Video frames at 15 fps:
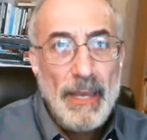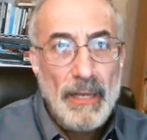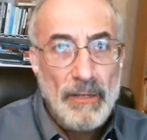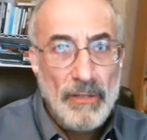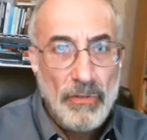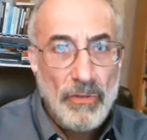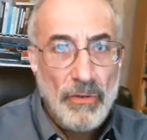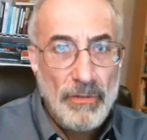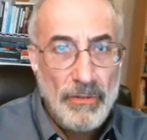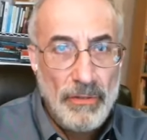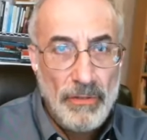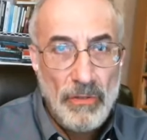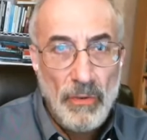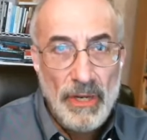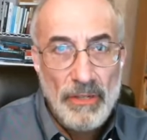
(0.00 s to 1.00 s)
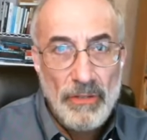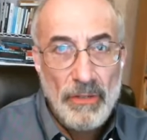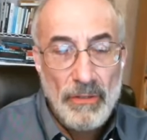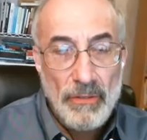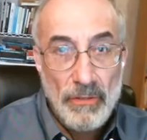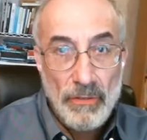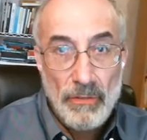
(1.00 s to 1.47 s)
in certain
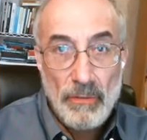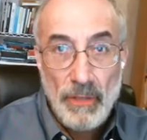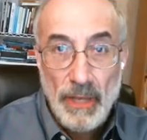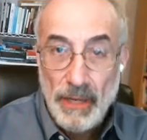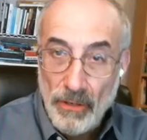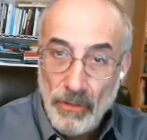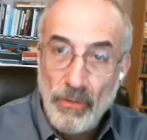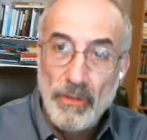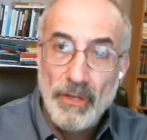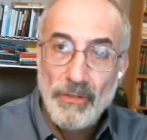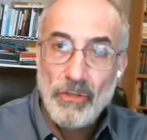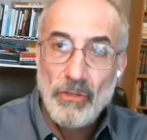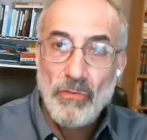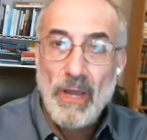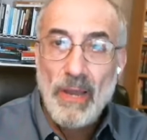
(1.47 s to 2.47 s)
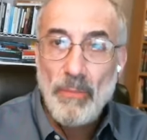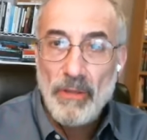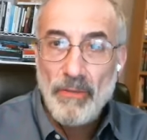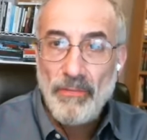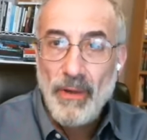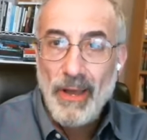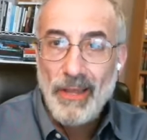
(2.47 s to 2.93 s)
situations like you just described
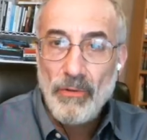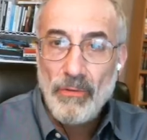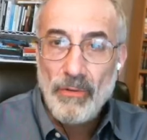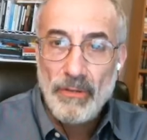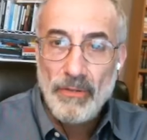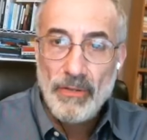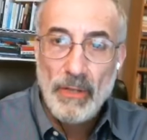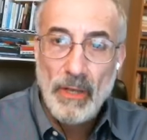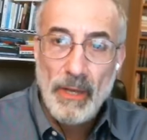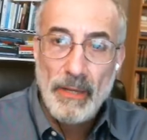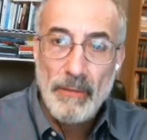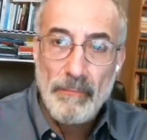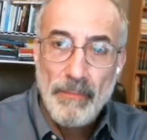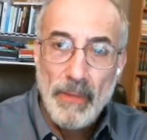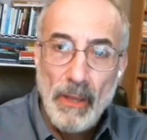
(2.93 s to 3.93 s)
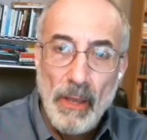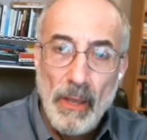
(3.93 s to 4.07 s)
with a father and son